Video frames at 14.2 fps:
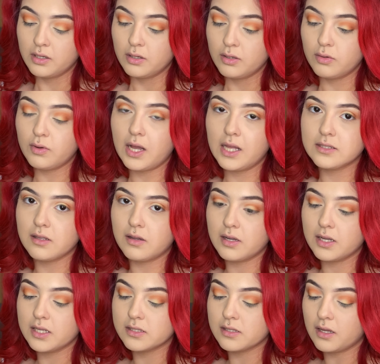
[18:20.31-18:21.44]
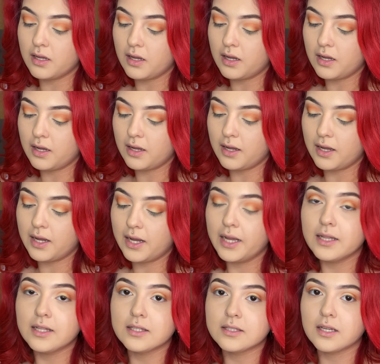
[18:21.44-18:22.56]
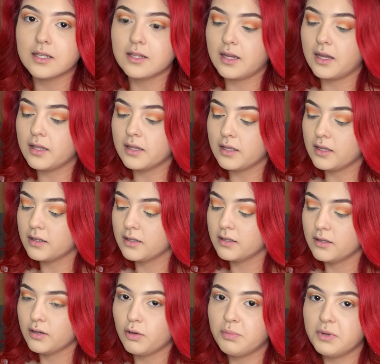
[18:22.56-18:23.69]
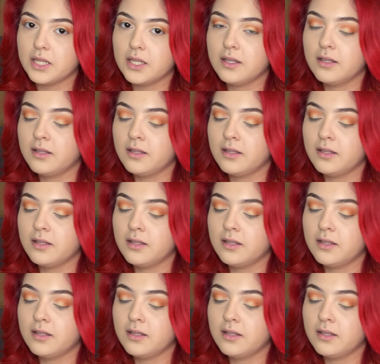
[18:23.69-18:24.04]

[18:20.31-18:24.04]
Who has long ass eyelids like that? Like, nobody.